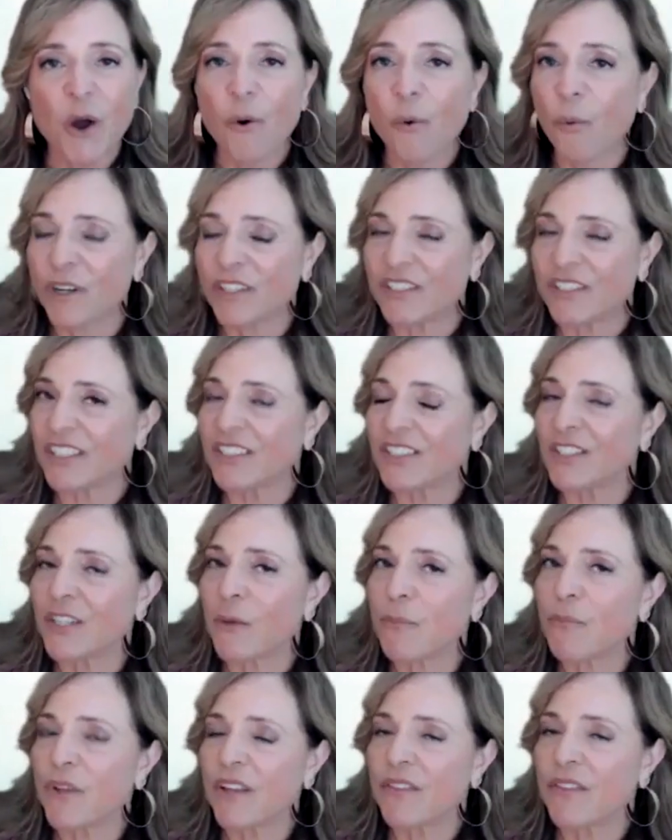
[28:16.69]
Was it
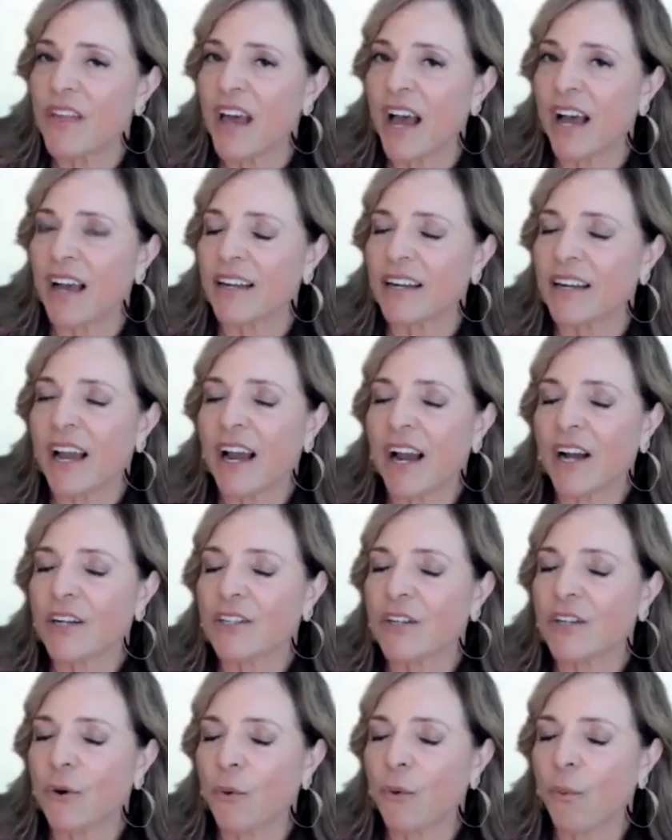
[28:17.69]
something that
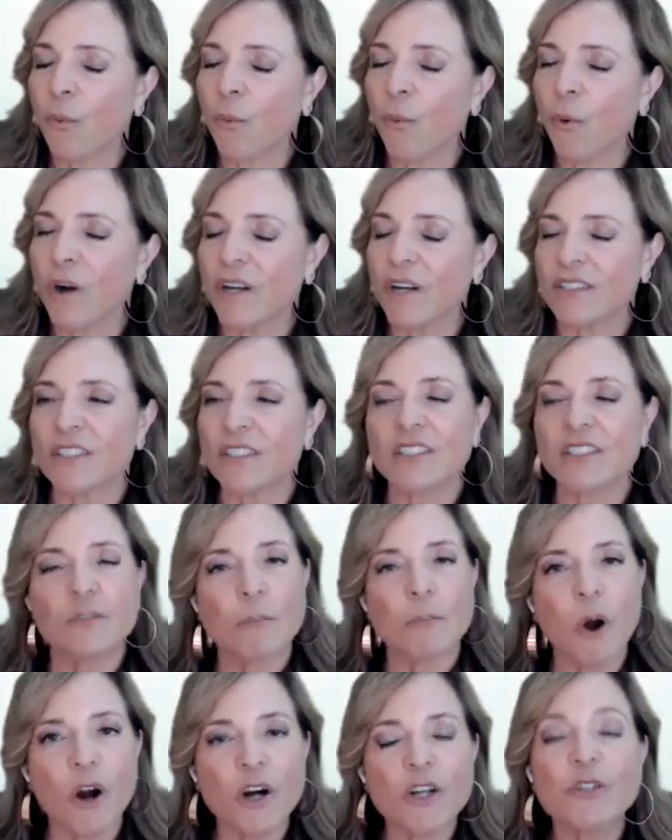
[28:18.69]
was
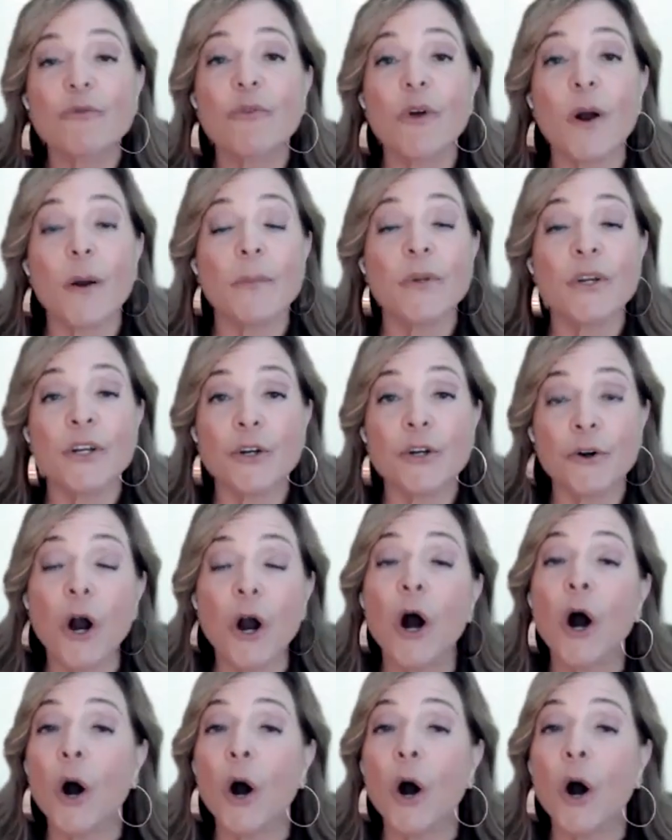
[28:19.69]
sparked from your